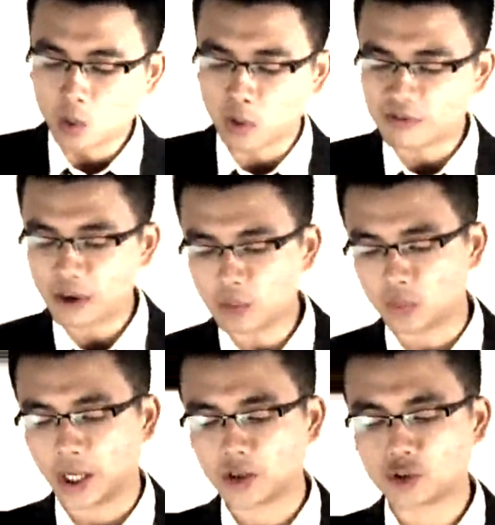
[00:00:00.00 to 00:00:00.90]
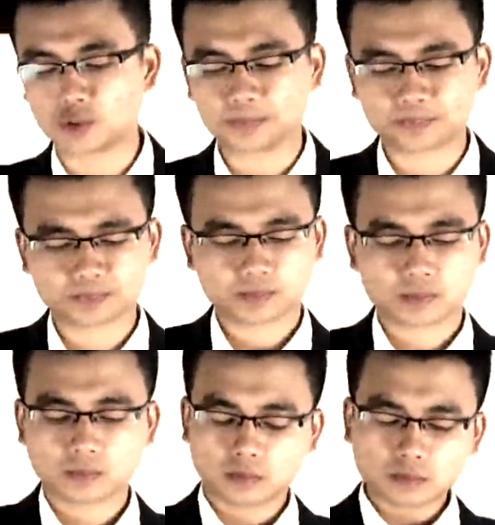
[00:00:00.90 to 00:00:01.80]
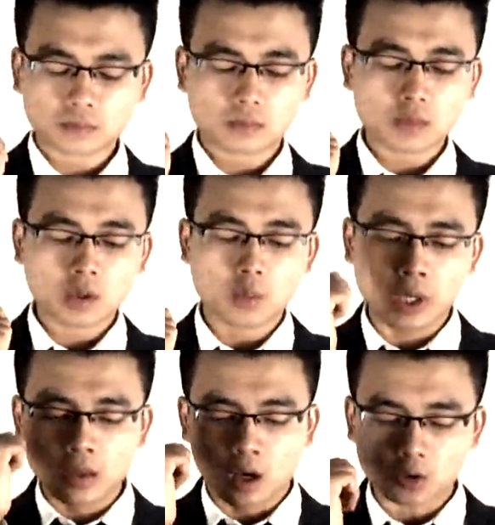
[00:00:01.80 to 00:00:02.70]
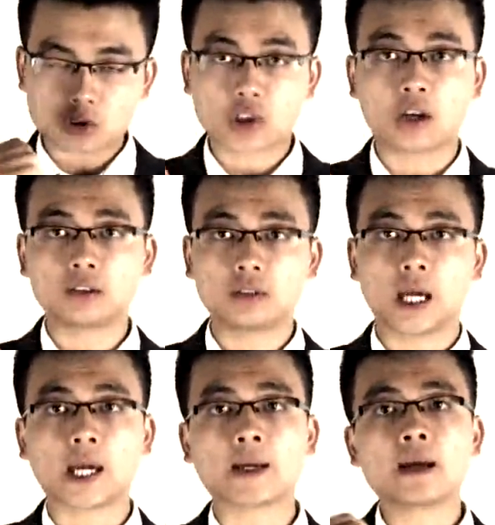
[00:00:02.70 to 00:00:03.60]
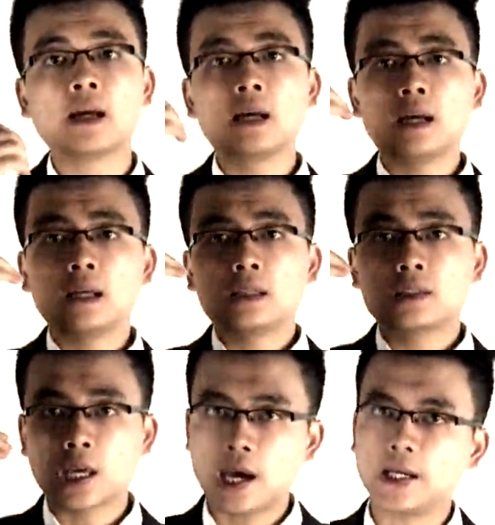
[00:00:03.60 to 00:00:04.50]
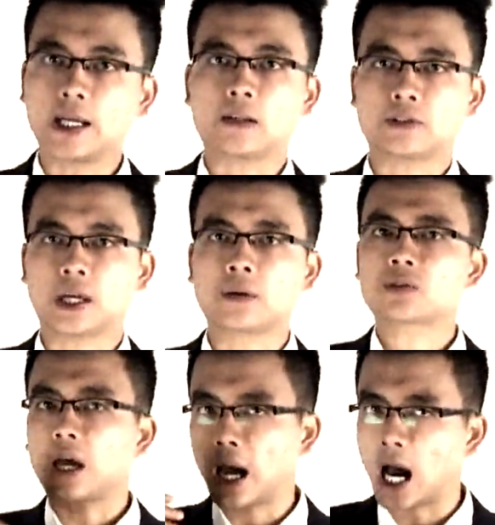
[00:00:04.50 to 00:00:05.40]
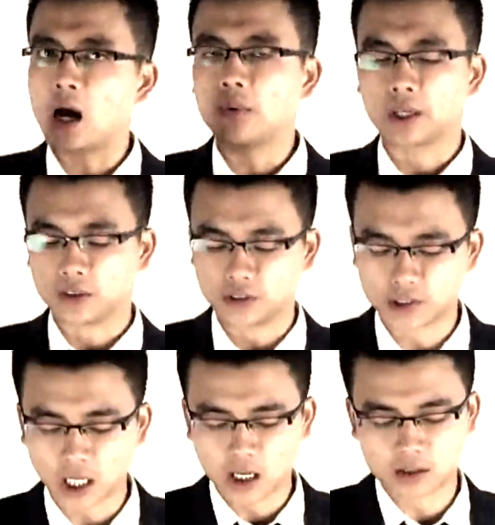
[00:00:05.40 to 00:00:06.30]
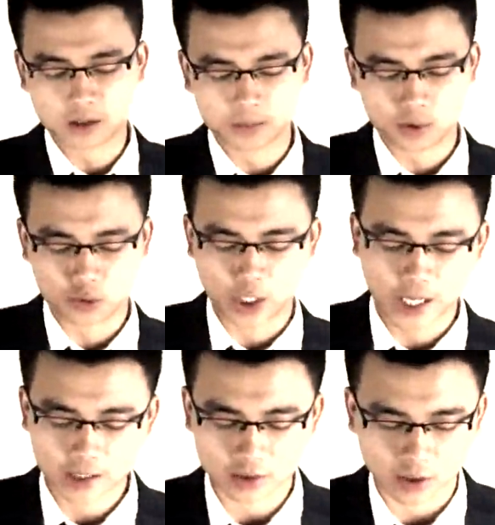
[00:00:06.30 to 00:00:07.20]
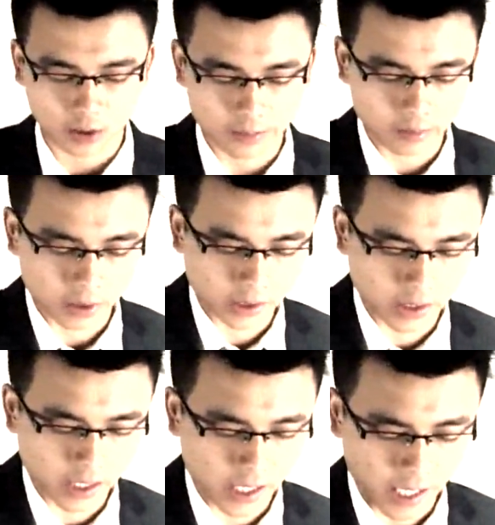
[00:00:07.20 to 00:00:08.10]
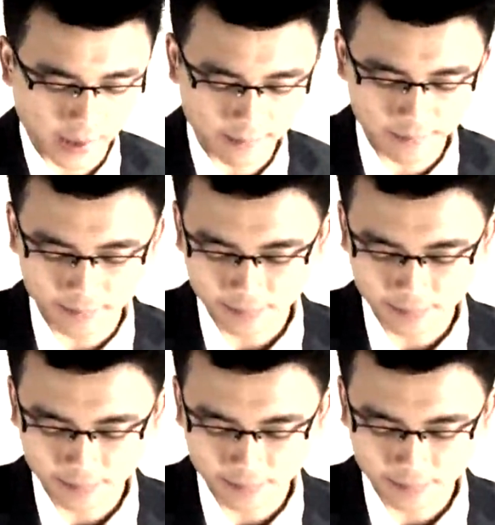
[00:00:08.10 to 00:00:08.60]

within which we are not only telling ourselves how we're going to start the project, so let me write it here,